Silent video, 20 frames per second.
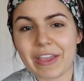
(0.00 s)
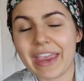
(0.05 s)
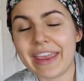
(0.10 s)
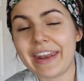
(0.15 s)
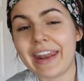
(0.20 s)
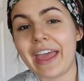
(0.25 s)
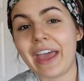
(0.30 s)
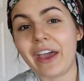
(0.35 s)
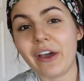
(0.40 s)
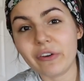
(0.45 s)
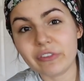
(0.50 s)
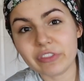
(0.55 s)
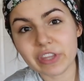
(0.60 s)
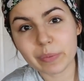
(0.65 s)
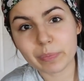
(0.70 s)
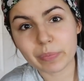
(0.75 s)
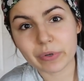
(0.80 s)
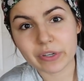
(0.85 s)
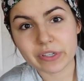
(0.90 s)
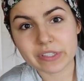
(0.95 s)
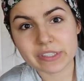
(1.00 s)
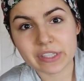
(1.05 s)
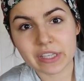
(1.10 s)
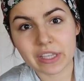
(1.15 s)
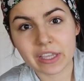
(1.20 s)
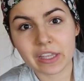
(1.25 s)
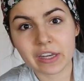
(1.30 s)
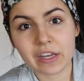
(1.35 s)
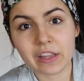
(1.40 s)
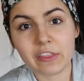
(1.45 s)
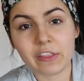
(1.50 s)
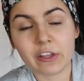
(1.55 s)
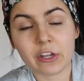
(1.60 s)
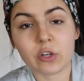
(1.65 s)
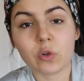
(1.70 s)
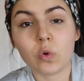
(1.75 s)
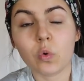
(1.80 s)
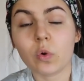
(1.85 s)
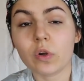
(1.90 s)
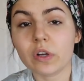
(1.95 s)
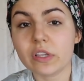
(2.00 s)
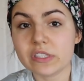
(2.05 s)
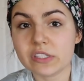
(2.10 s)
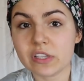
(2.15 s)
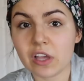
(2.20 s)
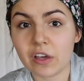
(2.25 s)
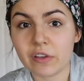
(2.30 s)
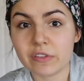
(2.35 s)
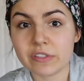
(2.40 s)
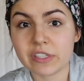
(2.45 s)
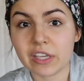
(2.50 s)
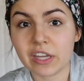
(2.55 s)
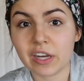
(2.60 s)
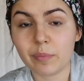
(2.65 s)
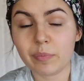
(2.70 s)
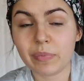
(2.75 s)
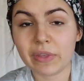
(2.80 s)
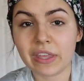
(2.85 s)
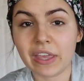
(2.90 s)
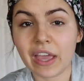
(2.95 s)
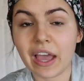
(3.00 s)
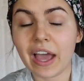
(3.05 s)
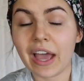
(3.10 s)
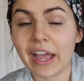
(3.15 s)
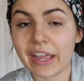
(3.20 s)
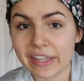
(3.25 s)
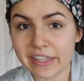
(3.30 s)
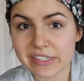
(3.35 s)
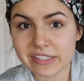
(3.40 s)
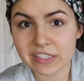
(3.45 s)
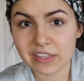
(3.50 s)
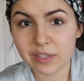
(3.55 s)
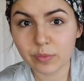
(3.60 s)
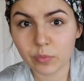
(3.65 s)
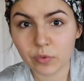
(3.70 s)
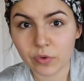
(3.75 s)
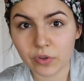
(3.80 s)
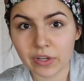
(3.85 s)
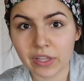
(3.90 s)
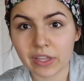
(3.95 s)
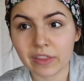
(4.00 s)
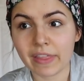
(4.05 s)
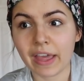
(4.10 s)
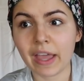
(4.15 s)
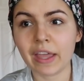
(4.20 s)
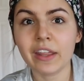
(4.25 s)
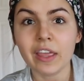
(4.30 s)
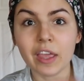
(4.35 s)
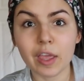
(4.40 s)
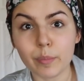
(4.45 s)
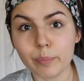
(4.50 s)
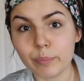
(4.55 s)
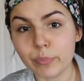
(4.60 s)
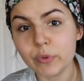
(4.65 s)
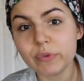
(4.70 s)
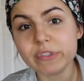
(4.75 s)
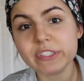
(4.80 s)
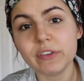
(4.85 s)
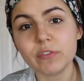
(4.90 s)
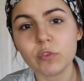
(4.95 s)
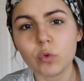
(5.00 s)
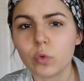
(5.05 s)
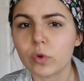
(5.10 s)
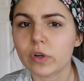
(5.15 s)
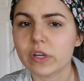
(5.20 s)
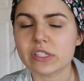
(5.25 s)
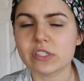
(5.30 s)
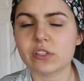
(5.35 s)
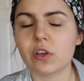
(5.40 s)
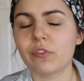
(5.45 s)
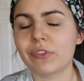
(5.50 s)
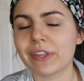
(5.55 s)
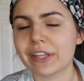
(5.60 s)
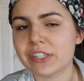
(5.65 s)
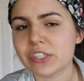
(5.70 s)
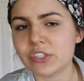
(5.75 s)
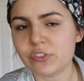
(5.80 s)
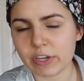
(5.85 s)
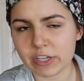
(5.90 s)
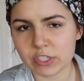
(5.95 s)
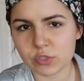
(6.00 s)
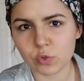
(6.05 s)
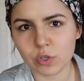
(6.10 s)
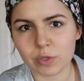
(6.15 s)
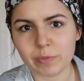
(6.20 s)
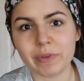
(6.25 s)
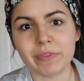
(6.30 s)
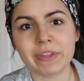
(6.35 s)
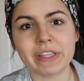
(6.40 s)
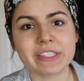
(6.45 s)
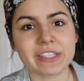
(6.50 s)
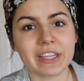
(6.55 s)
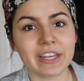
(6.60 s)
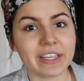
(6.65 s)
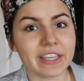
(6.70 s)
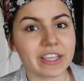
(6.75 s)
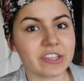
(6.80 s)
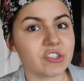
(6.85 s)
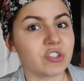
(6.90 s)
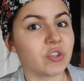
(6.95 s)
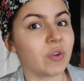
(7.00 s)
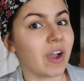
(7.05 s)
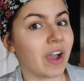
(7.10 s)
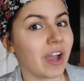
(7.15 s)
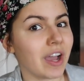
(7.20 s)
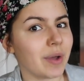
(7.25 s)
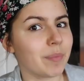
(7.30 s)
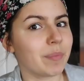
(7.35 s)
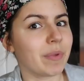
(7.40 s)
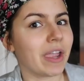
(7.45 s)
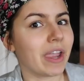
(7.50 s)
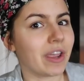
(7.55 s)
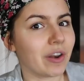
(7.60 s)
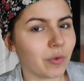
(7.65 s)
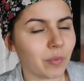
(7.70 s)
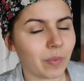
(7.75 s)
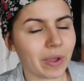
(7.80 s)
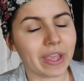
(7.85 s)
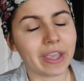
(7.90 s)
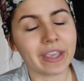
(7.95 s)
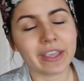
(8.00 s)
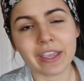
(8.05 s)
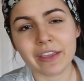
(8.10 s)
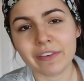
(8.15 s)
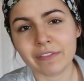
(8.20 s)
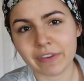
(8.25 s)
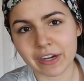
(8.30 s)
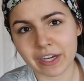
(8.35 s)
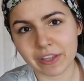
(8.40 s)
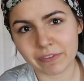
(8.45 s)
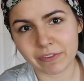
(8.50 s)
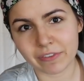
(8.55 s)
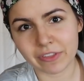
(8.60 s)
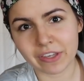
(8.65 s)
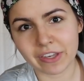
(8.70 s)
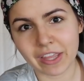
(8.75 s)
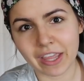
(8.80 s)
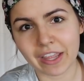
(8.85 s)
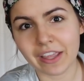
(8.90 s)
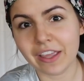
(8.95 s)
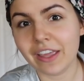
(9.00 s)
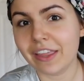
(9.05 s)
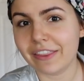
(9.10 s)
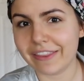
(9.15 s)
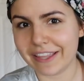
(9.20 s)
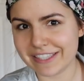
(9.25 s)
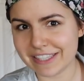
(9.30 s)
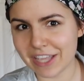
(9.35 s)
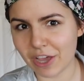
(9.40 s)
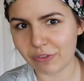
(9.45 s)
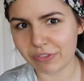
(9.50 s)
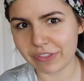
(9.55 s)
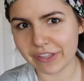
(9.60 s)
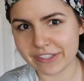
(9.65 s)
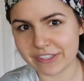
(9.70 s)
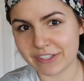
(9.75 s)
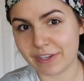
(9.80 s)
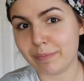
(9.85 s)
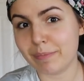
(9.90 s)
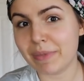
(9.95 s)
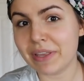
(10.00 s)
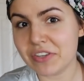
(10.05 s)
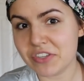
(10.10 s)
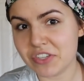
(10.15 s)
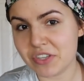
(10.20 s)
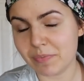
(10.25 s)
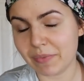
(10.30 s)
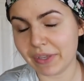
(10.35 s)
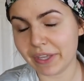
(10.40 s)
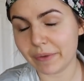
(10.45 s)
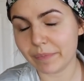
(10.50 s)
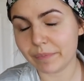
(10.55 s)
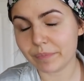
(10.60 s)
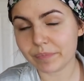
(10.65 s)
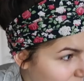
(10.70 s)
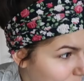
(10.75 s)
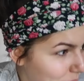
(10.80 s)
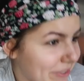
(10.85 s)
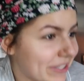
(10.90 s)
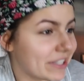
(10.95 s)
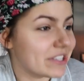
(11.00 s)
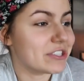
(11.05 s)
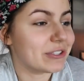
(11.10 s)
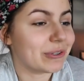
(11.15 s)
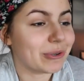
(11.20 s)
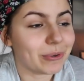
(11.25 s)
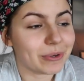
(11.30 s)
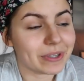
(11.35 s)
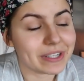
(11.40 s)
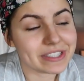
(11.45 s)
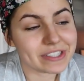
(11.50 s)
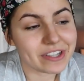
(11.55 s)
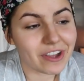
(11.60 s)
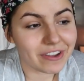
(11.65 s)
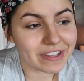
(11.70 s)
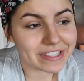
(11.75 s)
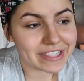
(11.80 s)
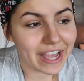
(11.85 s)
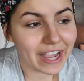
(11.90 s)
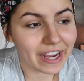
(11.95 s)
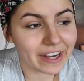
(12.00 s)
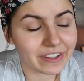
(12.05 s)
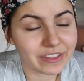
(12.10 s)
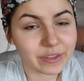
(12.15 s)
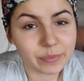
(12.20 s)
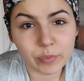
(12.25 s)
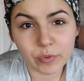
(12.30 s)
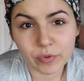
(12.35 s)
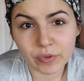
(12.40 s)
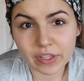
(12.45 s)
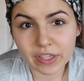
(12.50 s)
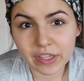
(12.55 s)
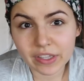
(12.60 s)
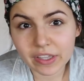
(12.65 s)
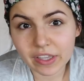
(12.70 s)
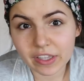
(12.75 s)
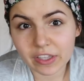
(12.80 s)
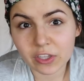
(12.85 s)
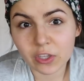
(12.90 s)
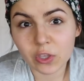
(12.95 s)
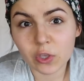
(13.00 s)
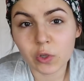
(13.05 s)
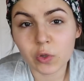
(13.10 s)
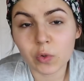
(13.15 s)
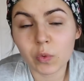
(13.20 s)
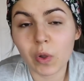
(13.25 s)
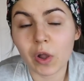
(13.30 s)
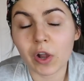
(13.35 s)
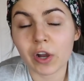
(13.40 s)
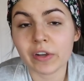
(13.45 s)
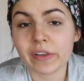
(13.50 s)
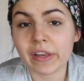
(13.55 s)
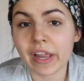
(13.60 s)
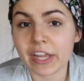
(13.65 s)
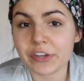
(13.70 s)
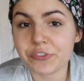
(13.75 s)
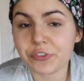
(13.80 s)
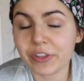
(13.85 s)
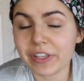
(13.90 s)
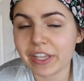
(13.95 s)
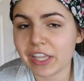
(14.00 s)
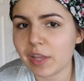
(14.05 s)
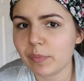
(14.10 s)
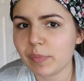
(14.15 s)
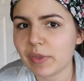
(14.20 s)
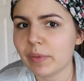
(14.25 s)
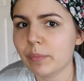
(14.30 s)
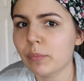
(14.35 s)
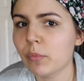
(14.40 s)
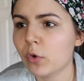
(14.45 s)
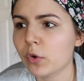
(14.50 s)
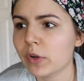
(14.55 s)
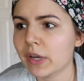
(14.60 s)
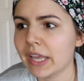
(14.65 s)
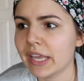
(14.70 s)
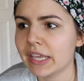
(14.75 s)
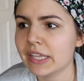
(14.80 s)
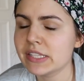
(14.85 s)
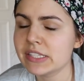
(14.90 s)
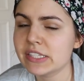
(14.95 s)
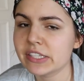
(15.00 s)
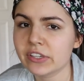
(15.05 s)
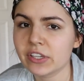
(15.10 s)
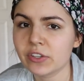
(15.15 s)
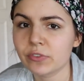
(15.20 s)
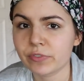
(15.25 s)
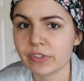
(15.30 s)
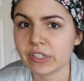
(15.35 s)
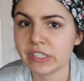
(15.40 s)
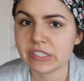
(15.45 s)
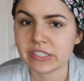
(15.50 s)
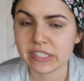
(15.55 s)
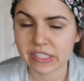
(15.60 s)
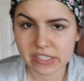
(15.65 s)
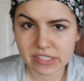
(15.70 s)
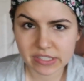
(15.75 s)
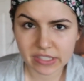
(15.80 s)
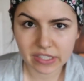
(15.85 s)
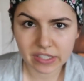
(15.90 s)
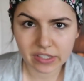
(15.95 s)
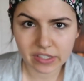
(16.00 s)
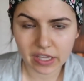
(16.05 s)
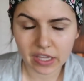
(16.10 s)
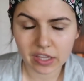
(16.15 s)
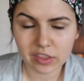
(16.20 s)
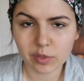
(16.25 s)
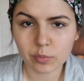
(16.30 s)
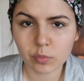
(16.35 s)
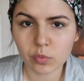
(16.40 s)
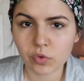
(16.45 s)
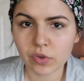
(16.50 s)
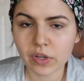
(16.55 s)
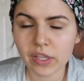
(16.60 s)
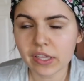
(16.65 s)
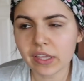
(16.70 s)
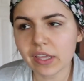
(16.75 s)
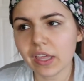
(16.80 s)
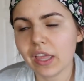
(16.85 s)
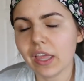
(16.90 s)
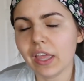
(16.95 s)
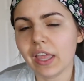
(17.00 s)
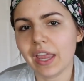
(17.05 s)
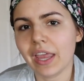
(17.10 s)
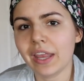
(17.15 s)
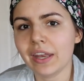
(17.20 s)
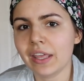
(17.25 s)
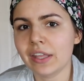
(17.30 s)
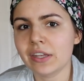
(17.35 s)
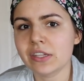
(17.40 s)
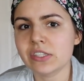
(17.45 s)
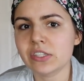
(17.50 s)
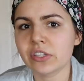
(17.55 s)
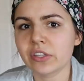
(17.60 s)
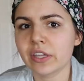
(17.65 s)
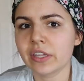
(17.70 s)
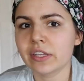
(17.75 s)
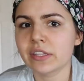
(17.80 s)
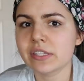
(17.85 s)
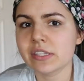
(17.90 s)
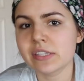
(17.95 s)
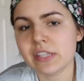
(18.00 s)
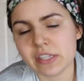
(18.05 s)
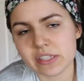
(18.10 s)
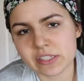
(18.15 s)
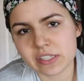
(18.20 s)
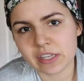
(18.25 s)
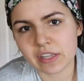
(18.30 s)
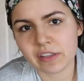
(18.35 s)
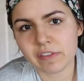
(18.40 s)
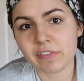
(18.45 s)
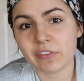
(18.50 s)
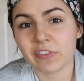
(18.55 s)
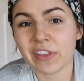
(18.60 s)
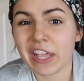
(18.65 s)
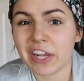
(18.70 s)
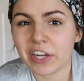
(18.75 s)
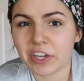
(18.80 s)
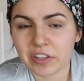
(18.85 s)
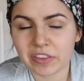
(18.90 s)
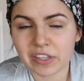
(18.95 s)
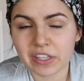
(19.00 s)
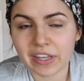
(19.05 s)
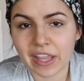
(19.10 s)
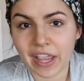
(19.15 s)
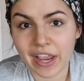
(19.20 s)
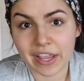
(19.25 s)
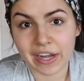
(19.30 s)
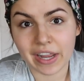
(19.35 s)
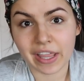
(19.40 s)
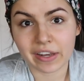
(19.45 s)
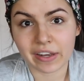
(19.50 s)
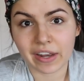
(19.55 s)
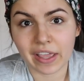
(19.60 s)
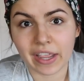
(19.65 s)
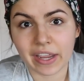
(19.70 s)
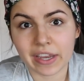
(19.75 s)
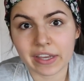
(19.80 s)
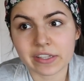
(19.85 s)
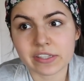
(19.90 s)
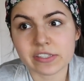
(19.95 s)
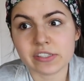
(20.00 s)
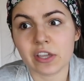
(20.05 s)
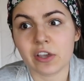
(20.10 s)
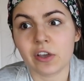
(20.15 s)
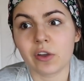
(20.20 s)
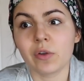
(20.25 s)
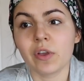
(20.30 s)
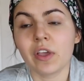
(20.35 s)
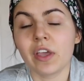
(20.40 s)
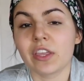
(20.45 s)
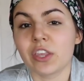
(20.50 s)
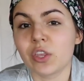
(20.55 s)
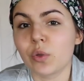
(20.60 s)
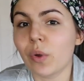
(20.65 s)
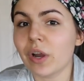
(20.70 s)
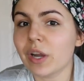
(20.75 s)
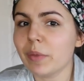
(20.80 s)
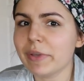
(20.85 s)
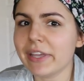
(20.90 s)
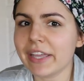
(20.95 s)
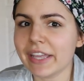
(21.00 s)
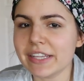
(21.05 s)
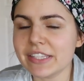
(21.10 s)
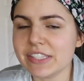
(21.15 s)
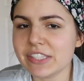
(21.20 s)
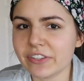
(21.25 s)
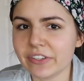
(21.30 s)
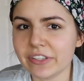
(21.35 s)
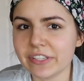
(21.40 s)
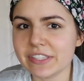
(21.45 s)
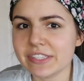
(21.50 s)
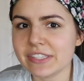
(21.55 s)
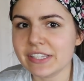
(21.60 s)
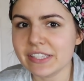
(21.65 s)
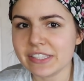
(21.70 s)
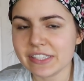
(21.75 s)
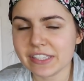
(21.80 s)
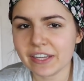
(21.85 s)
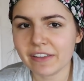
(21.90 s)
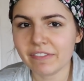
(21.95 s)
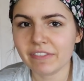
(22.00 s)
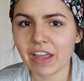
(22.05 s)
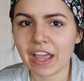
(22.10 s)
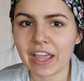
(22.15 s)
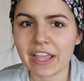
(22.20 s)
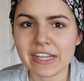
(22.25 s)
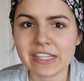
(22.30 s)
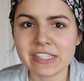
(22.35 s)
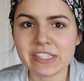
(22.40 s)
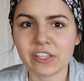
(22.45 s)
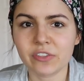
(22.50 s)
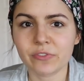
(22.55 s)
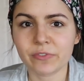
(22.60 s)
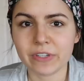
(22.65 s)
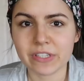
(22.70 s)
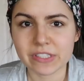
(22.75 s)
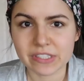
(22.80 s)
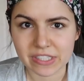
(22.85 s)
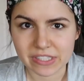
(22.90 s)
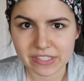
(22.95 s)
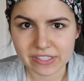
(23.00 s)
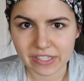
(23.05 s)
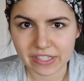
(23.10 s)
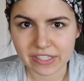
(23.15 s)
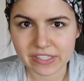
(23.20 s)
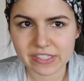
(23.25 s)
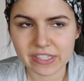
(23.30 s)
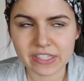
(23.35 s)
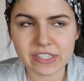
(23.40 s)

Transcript: And a healthy person, their cortisol is gonna be highest in the morning. That boosts up cortisol, that stress hormone that's gonna get you up and awake and ready for the day. That's how things are meant to be. Because your cortisol is higher in the morning, you are naturally gonna be more insulin resistant in the morning and insulin sensitive later in the day and at night. So you wanna be insulin sensitive, not insulin resistant.